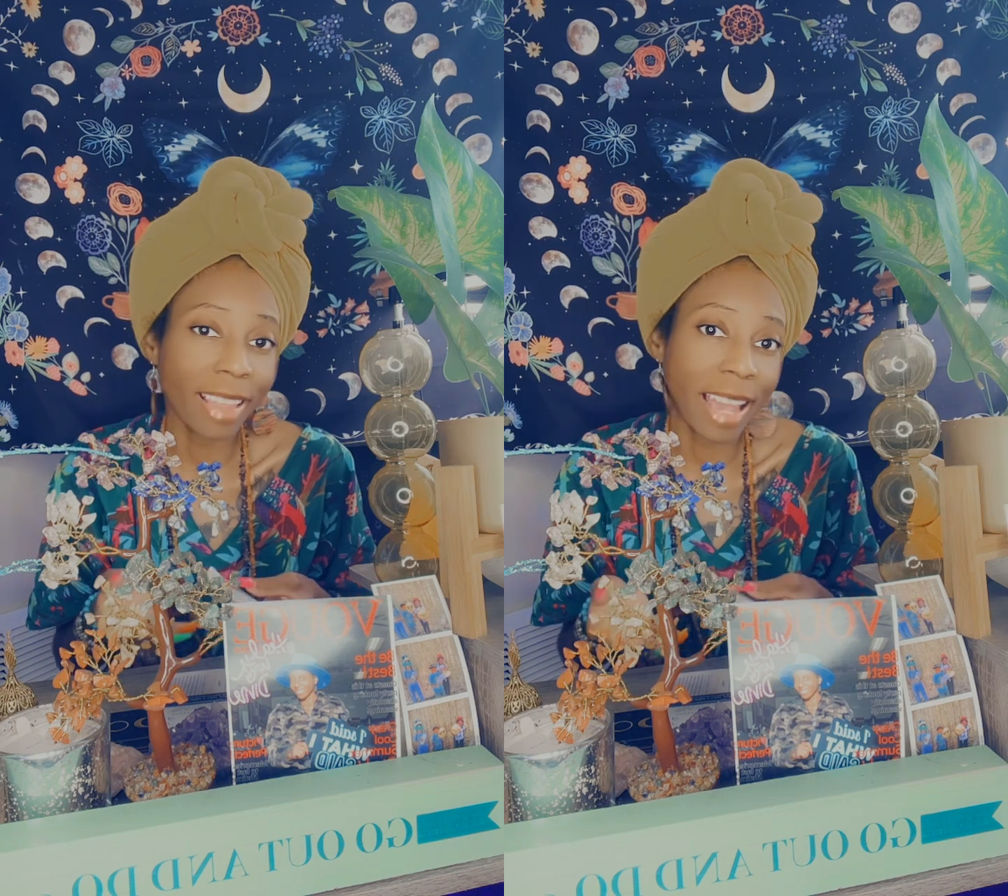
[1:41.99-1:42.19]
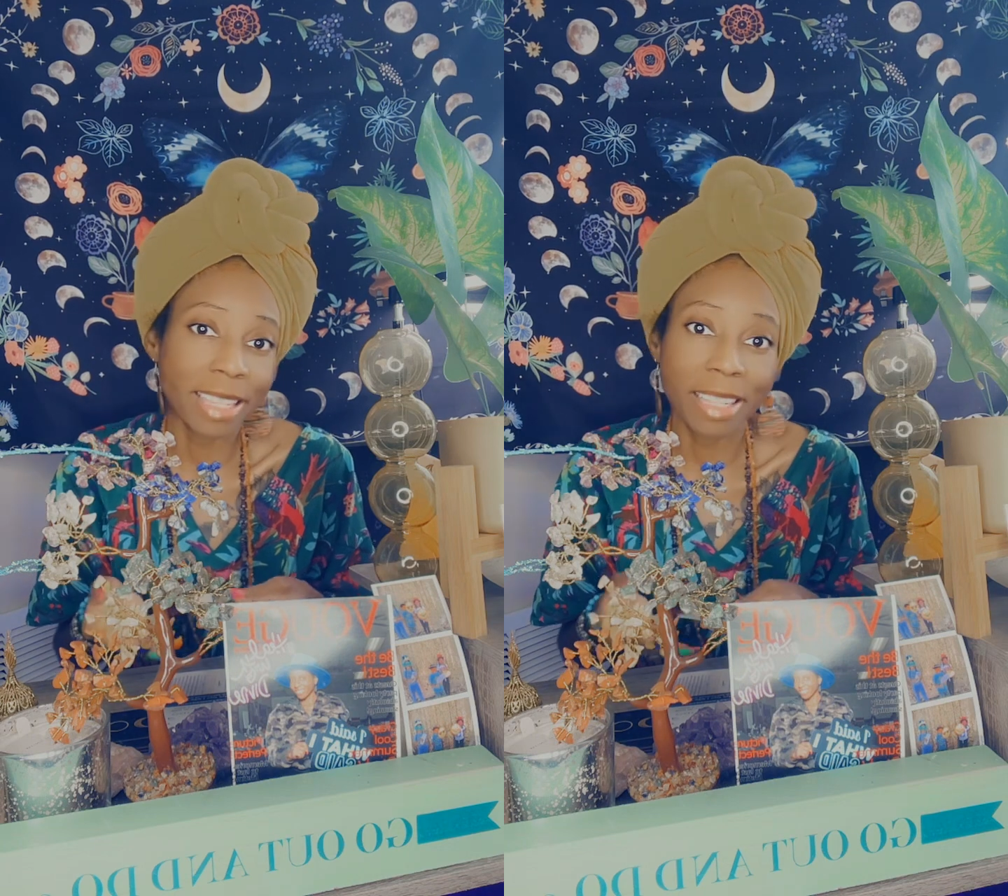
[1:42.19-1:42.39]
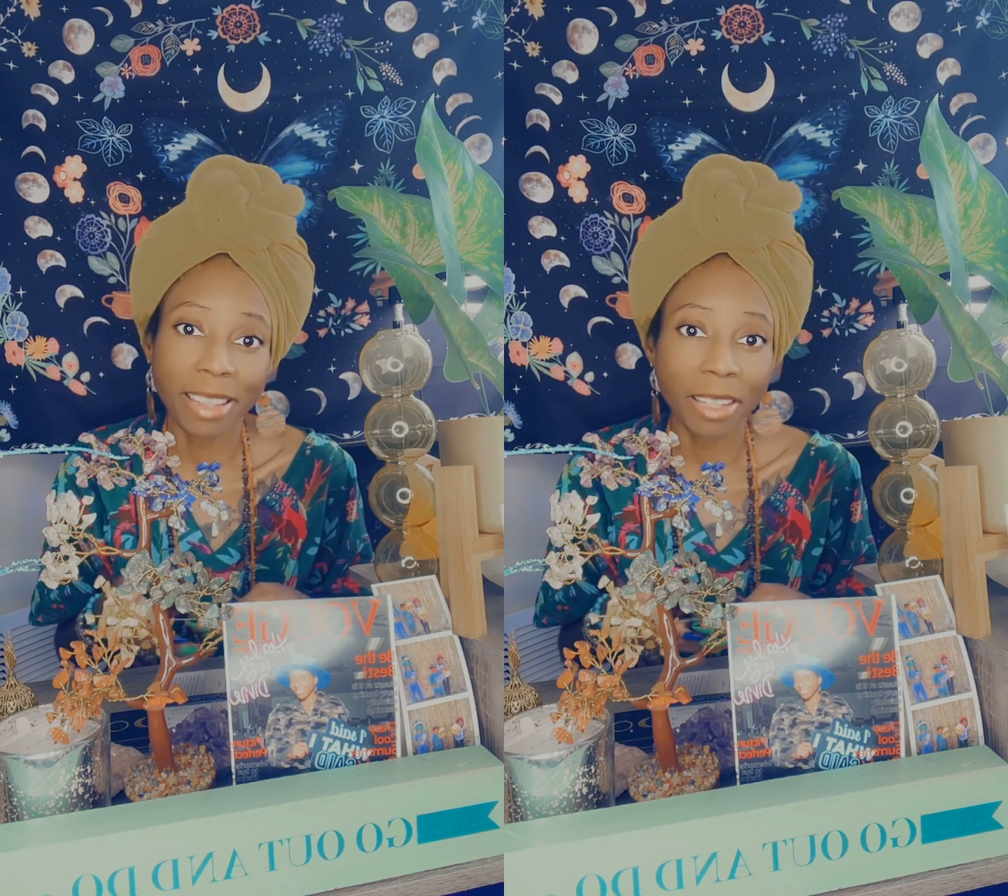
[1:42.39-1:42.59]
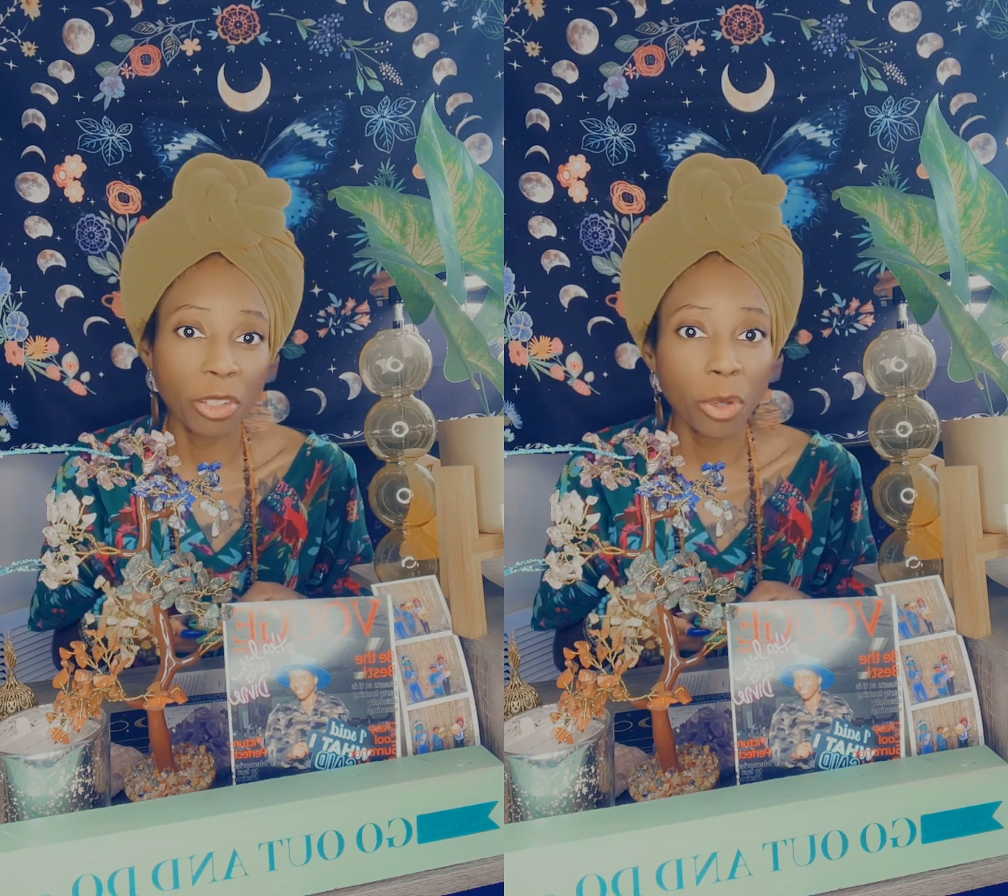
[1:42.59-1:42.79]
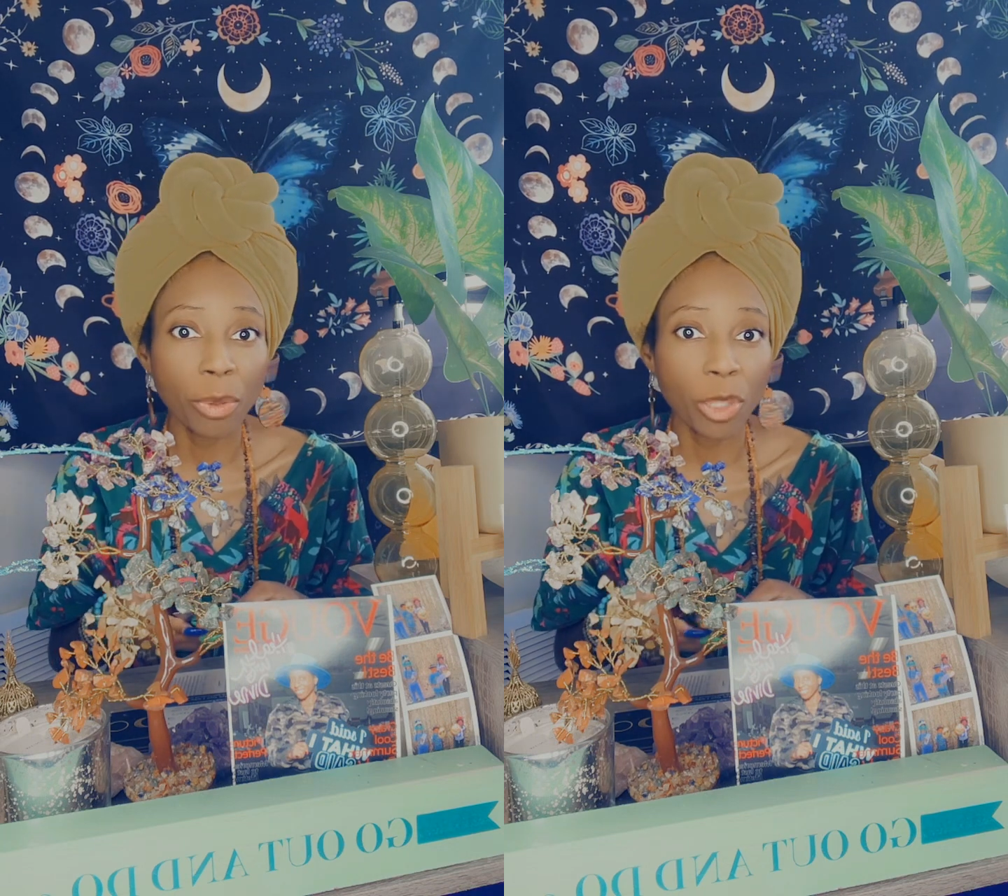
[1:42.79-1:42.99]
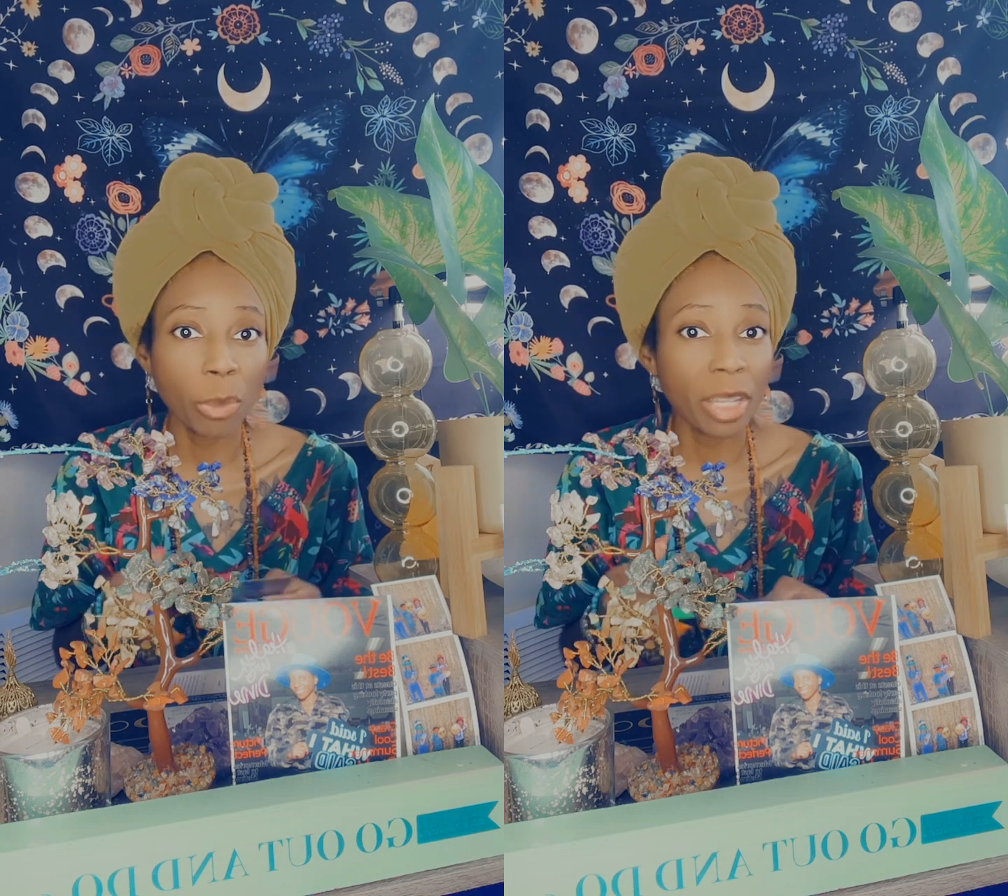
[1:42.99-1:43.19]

That has nothing to do with you